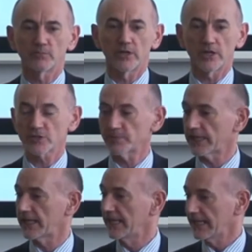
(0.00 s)

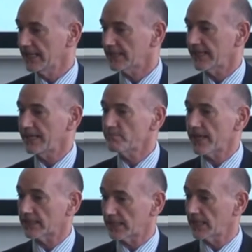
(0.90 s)
approximately 18
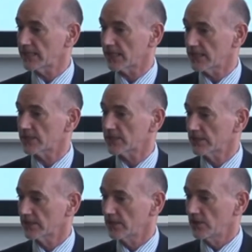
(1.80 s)
mentees each.
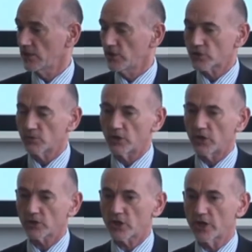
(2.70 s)

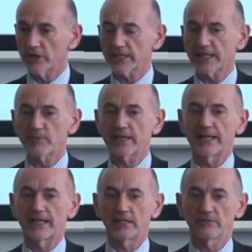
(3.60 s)
So currently we
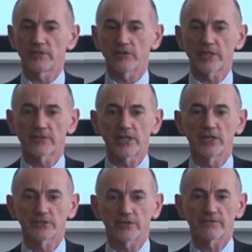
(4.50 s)
have nearly
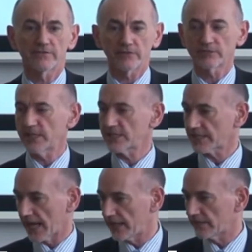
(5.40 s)
350
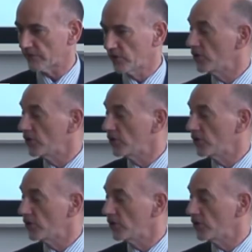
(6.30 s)
staff